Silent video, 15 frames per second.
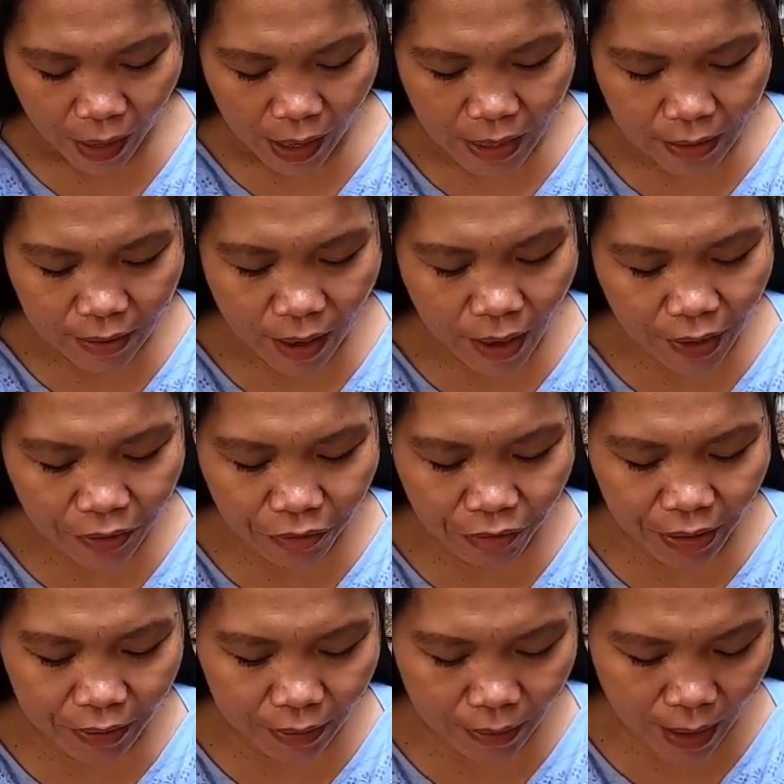
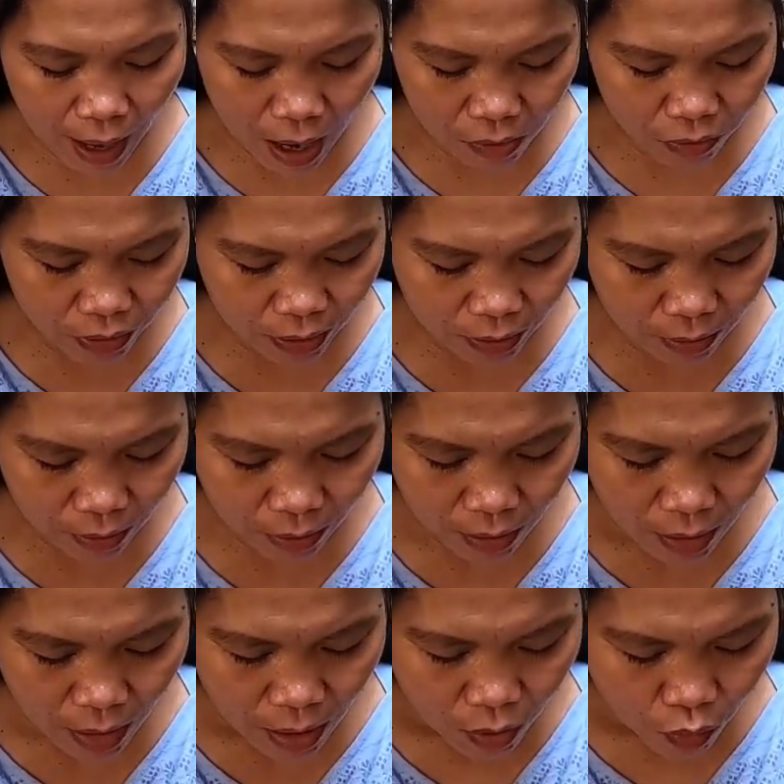800,000
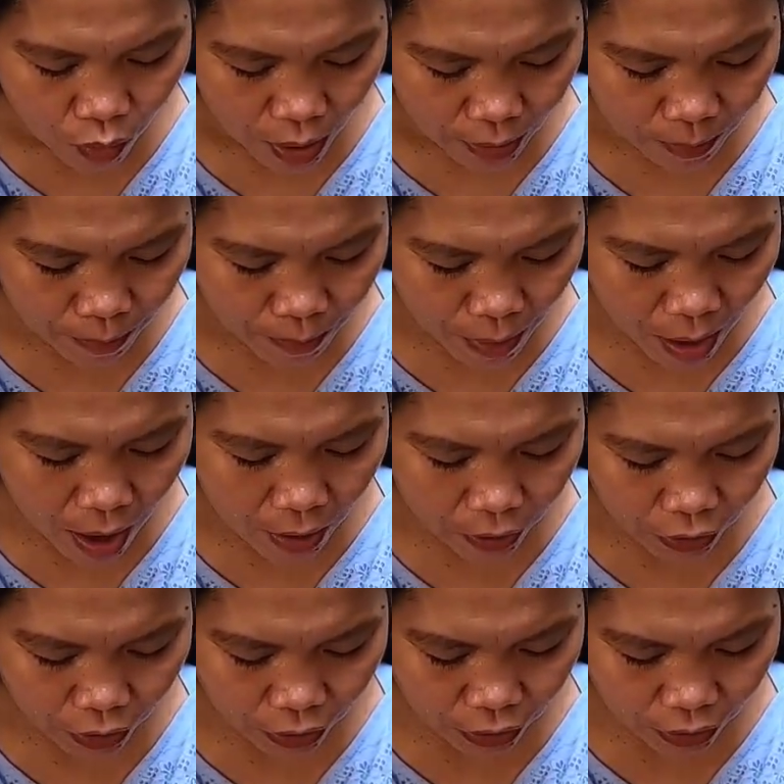one
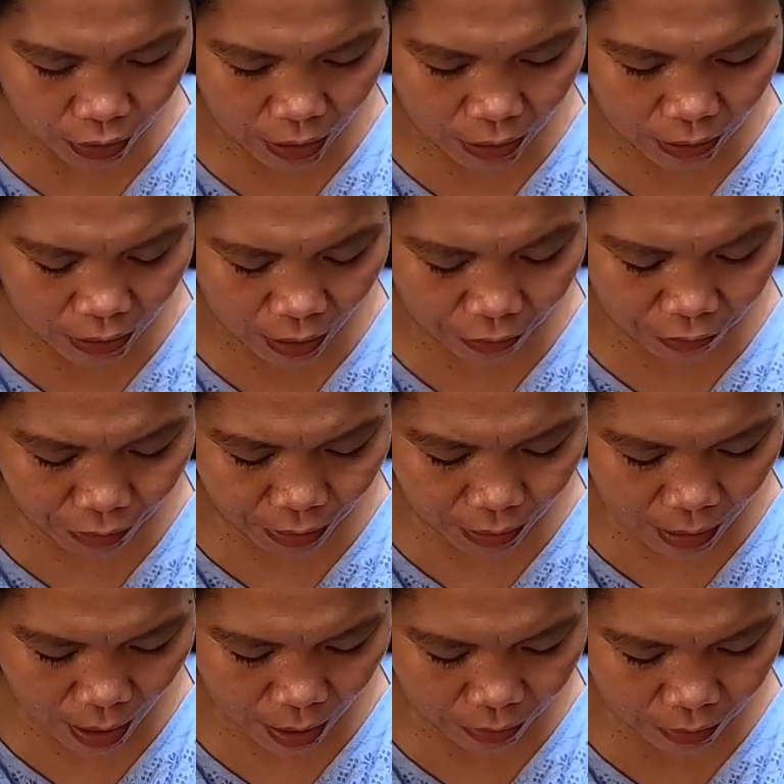box it's
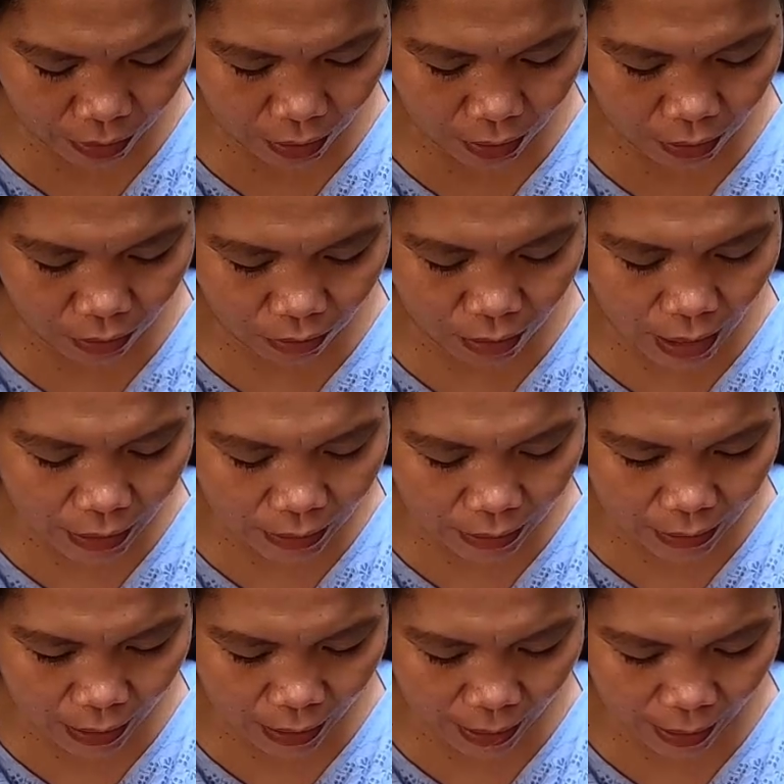800,000 so that's
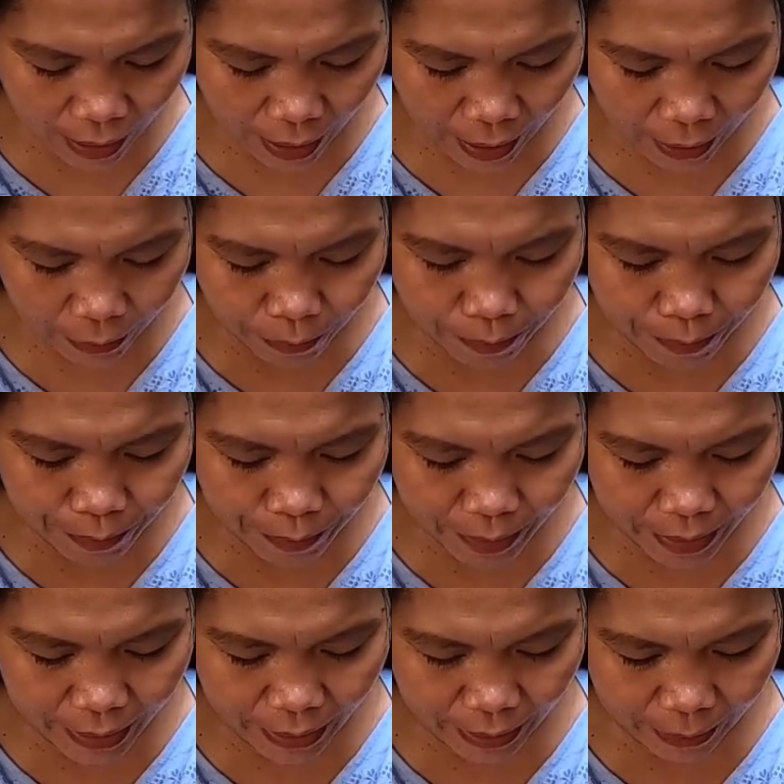a lot of
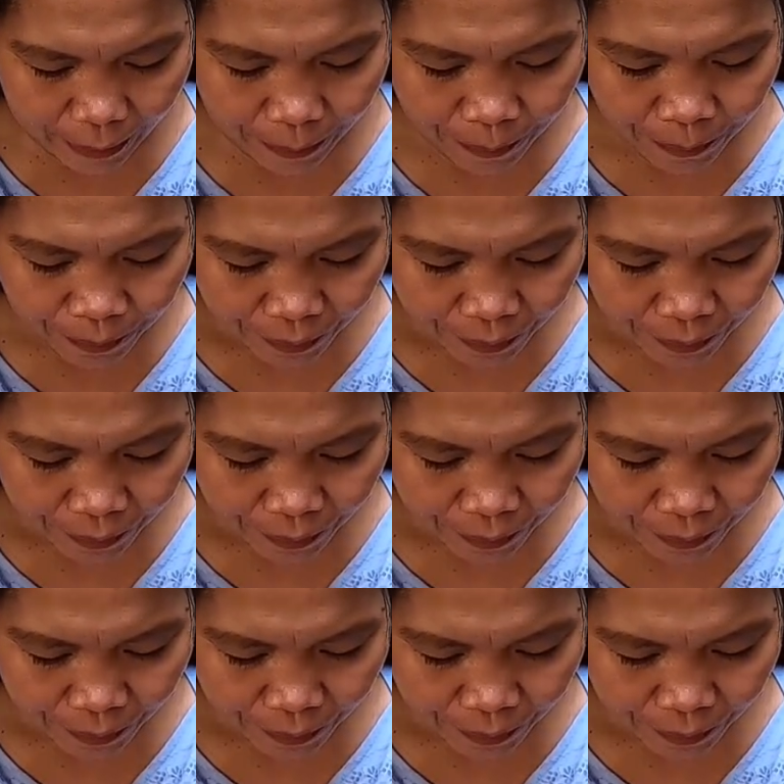money